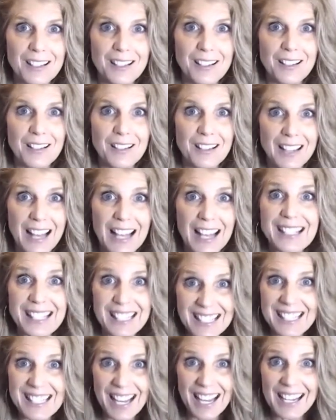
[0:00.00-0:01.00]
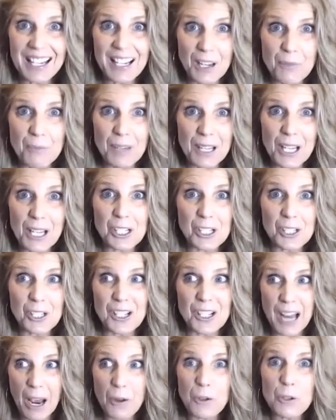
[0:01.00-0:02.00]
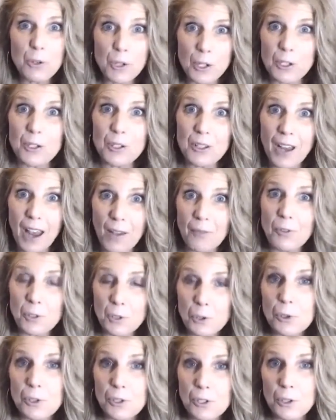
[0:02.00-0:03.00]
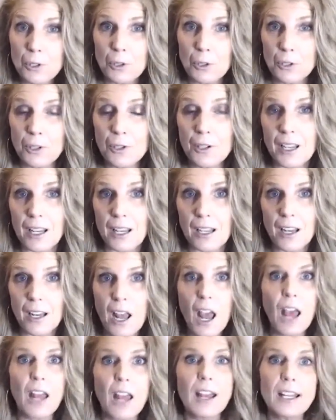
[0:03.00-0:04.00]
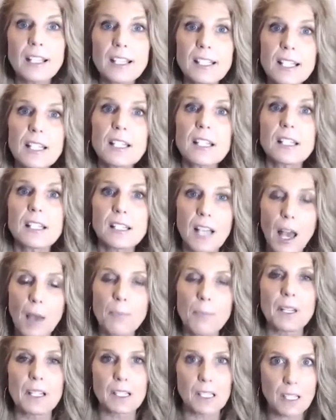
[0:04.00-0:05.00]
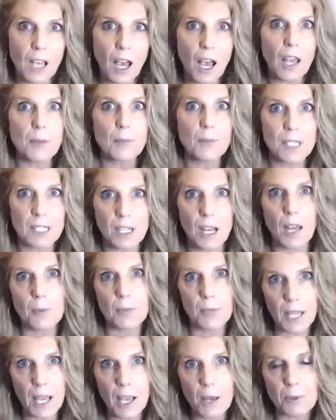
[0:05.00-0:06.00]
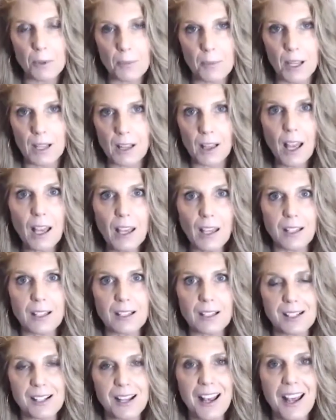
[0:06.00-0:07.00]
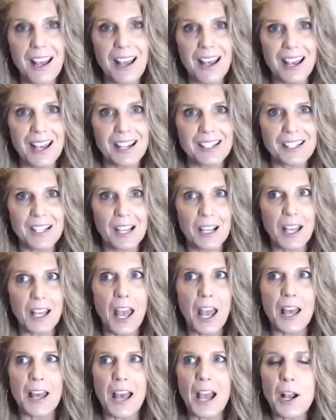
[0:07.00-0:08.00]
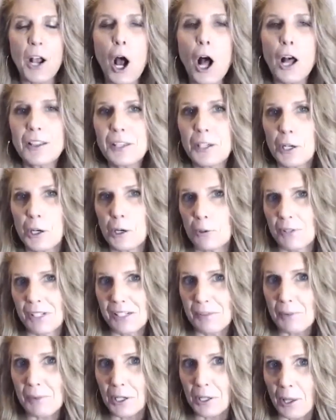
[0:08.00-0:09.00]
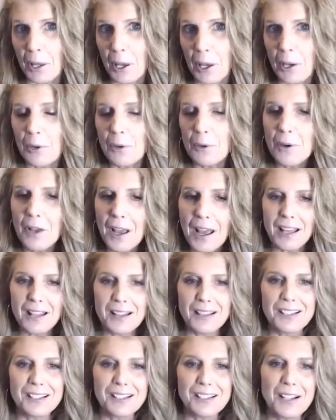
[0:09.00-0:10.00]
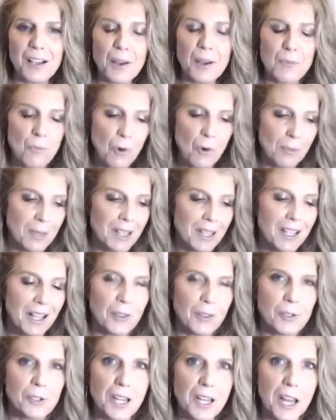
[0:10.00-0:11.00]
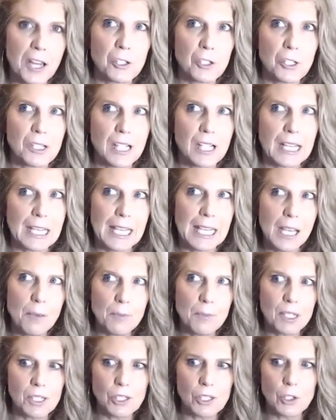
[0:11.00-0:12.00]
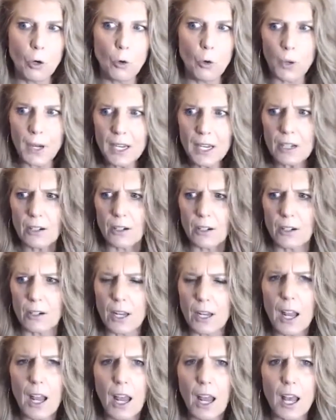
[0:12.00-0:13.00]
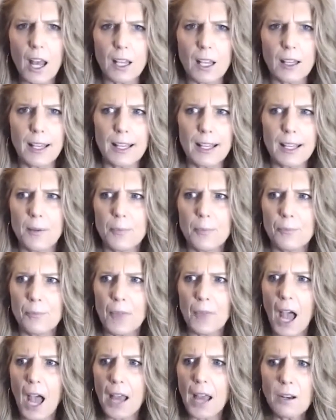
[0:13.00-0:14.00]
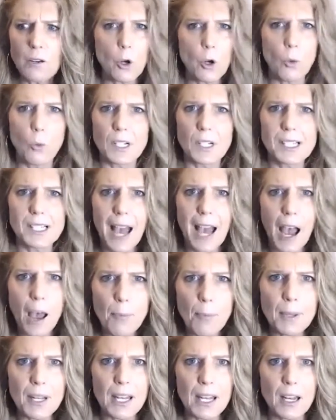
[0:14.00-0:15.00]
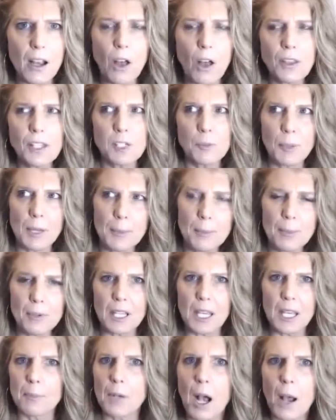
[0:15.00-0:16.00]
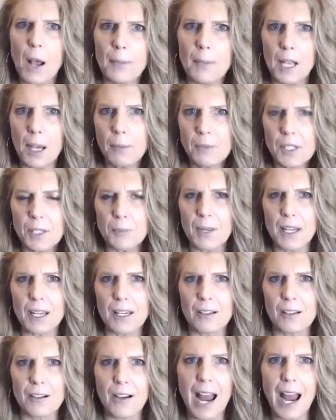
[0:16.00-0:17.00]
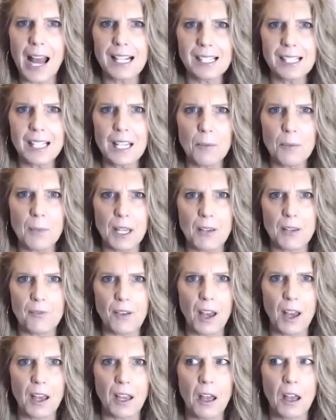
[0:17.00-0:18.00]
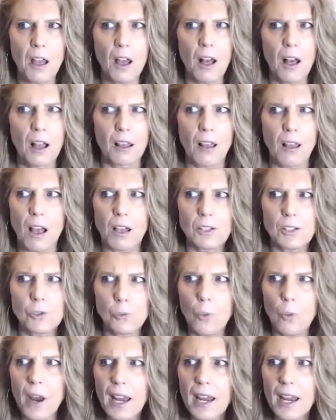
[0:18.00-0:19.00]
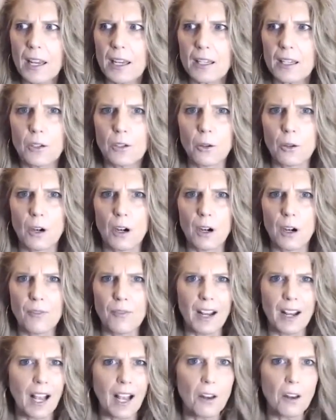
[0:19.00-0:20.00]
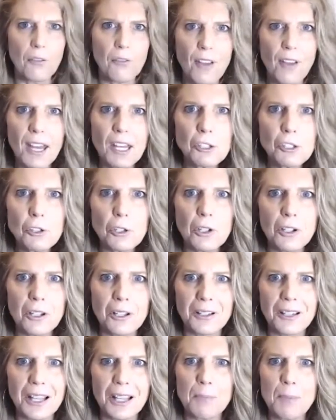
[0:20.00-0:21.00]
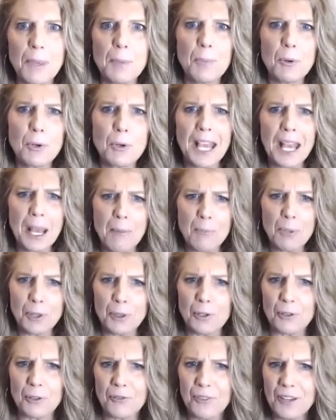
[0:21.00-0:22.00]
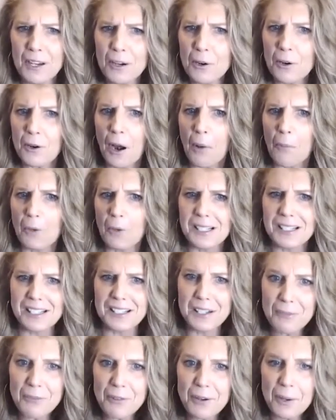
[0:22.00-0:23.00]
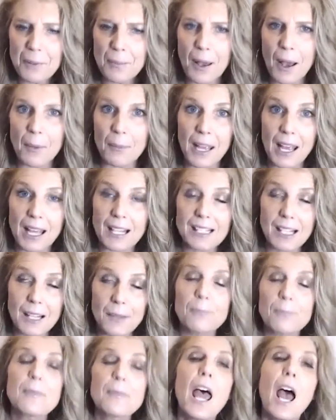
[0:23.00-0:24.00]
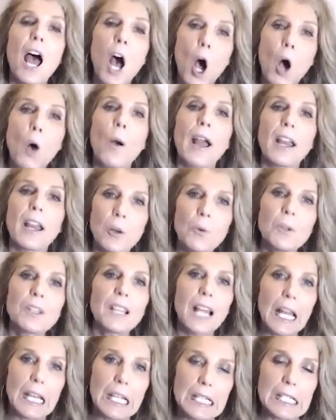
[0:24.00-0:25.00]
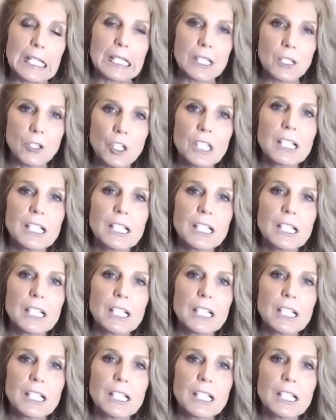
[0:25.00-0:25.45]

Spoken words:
that's exciting, because now you can have the tools to learn it. And I see this happen time and time again with my clients. It's like, I call it the charisma glow. This woman the other day, she's like, "Kim, it's so weird. Like, I don't know what's happening. All these people keep coming up to me and they're asking me if I lost weight or if I got a facial. Like, people can't put their finger on what's different about me." I said, "Oh, I know what that is. Just tell